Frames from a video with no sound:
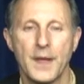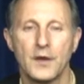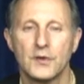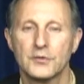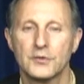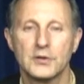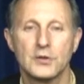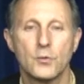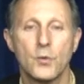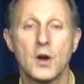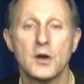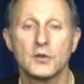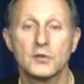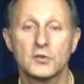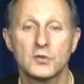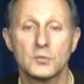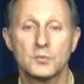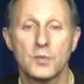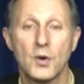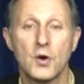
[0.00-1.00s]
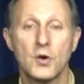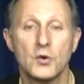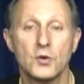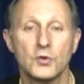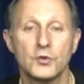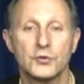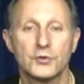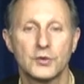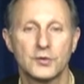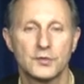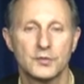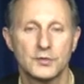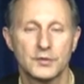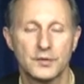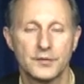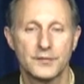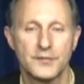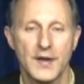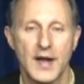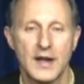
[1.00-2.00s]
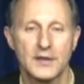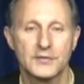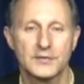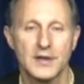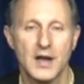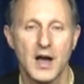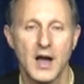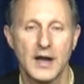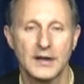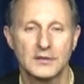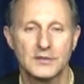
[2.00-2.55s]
So you don't want to expose your fats to high